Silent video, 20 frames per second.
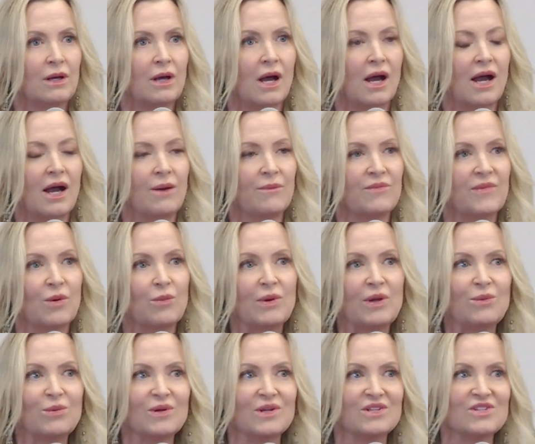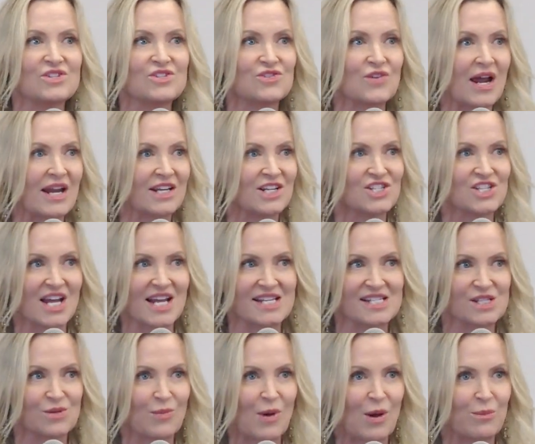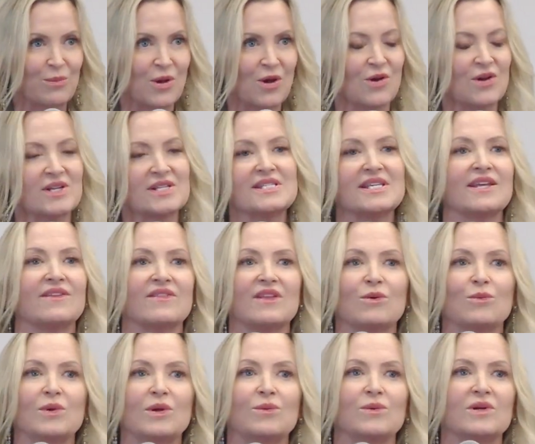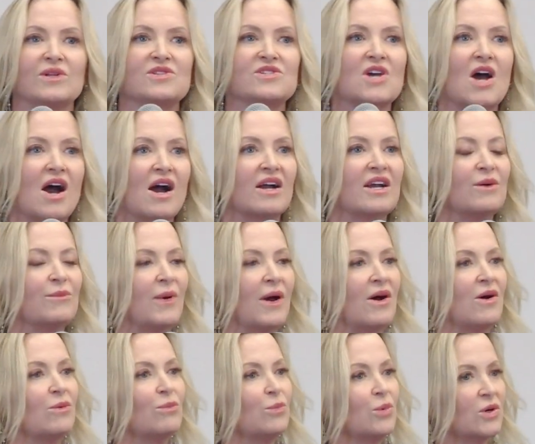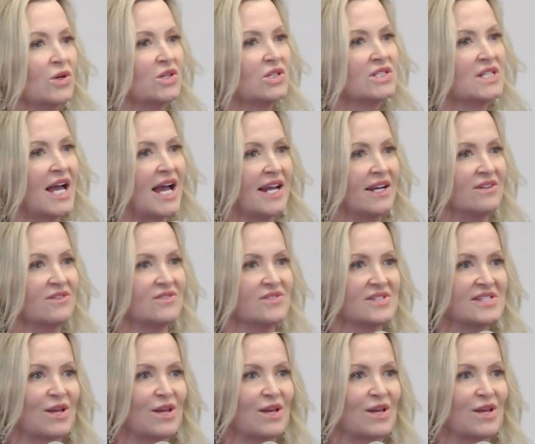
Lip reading: that we would strategize about parenting, that we would talk about book titles,